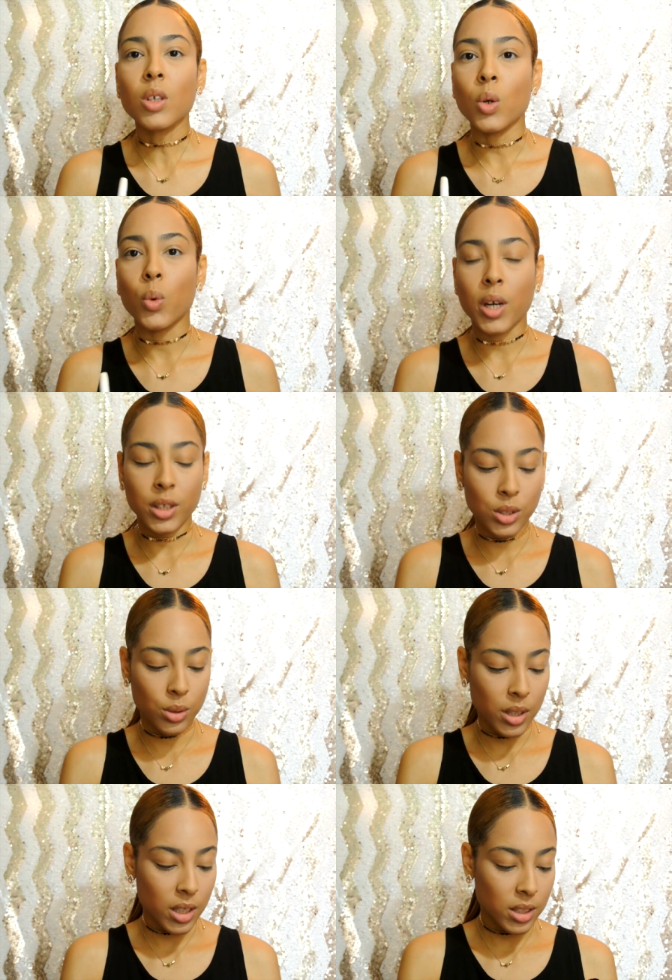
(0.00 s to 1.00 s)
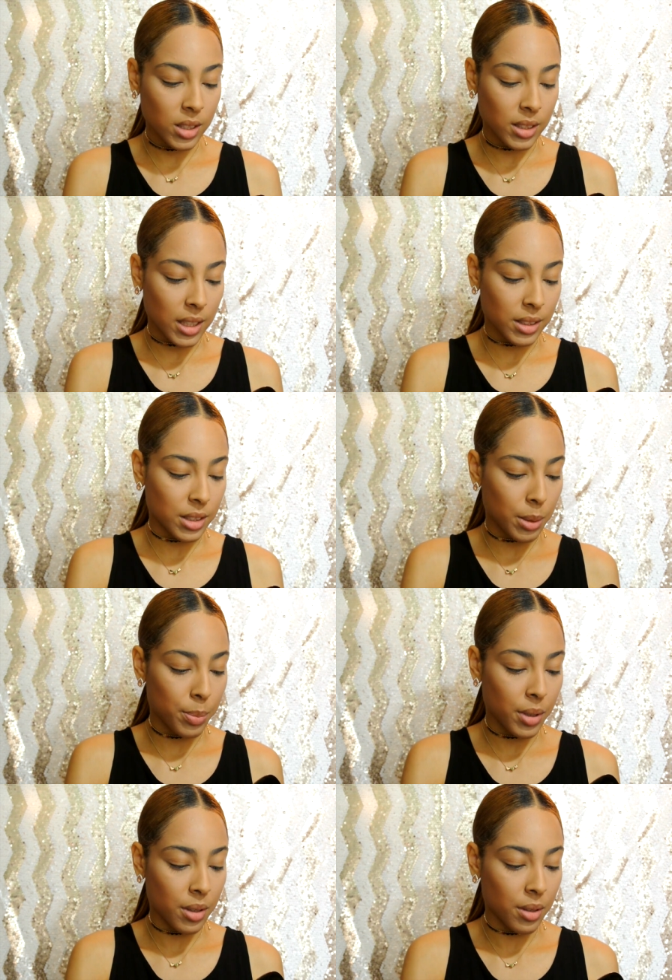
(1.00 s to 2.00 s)
what I do is I dip
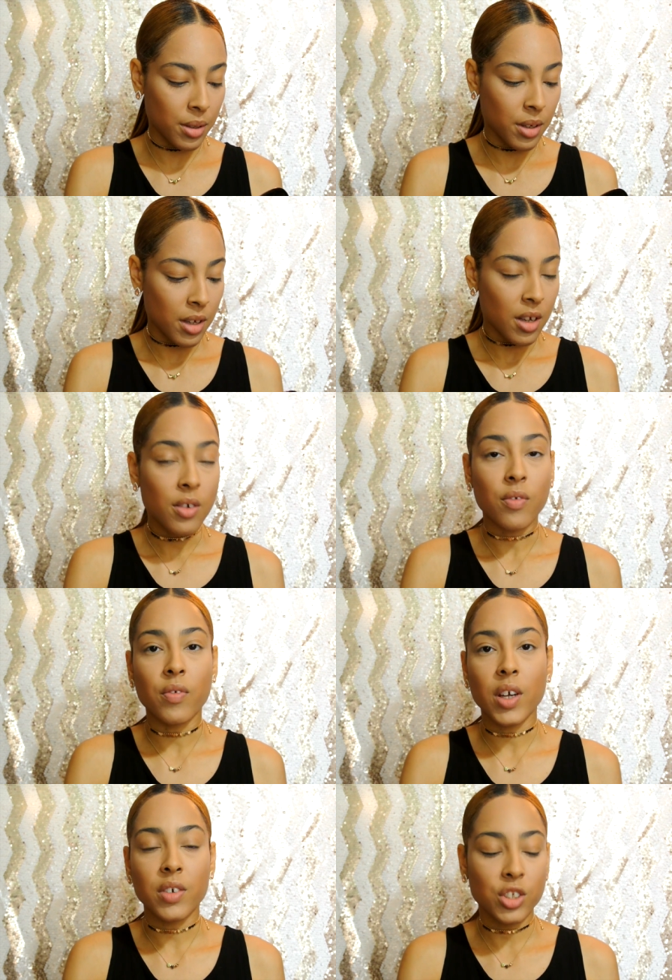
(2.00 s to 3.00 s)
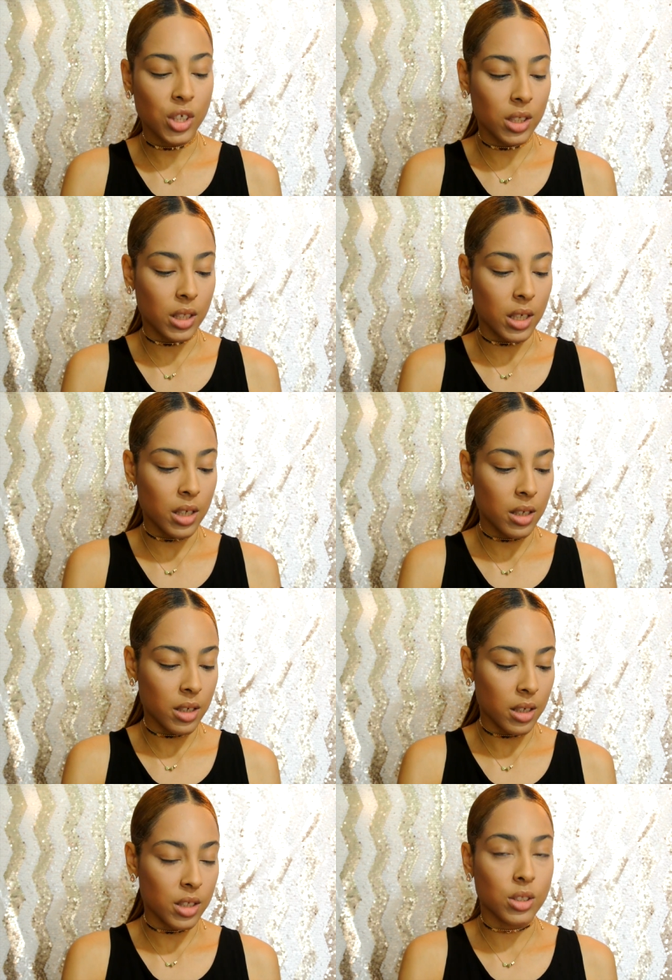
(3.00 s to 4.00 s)
very gently
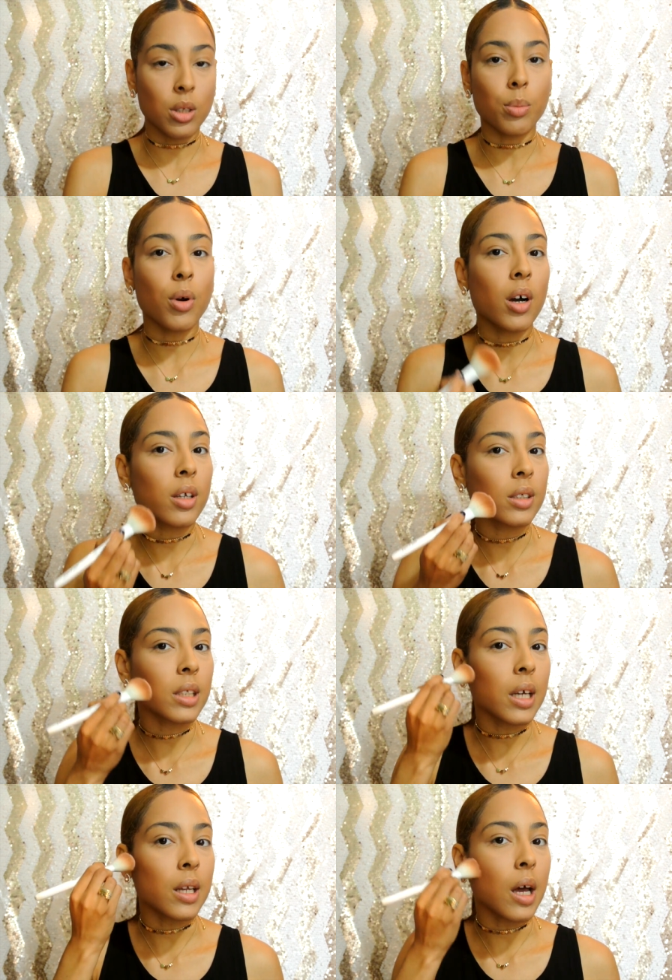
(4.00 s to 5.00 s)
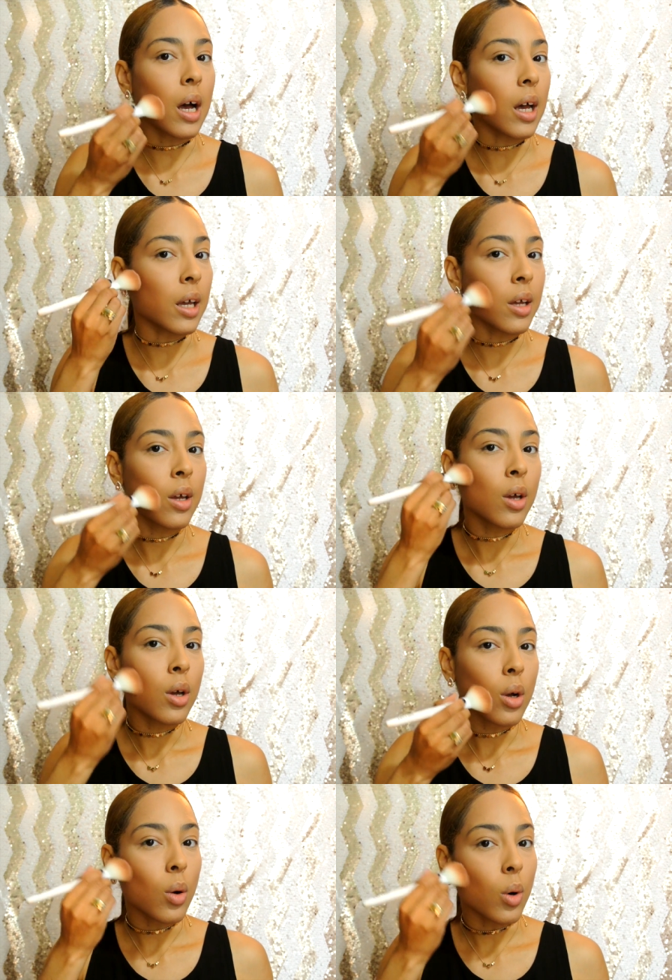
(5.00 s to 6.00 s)
into the product, and I
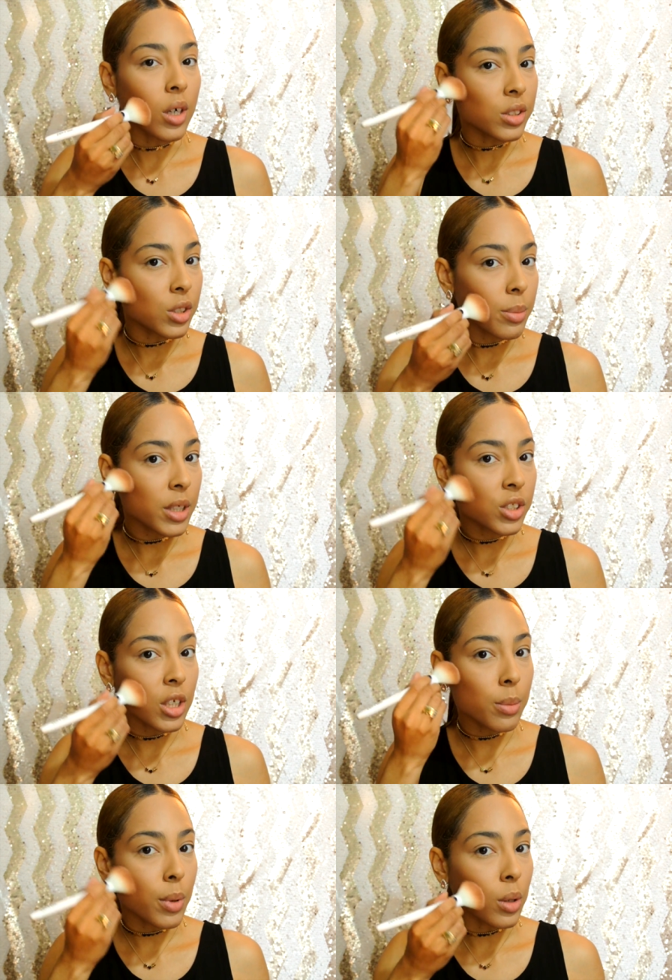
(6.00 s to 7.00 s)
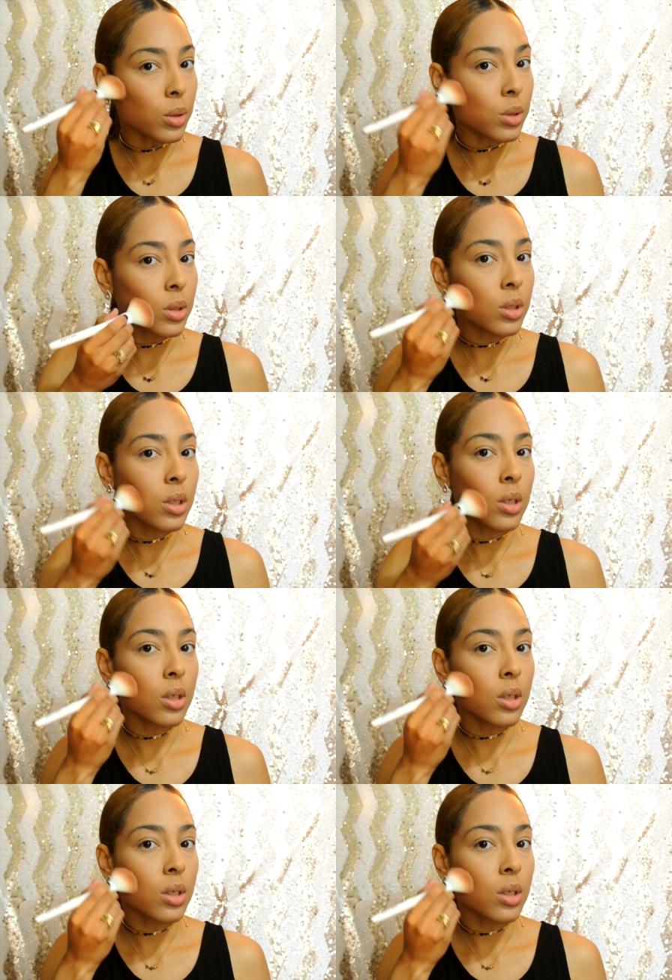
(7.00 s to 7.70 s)
go under my cheekbones,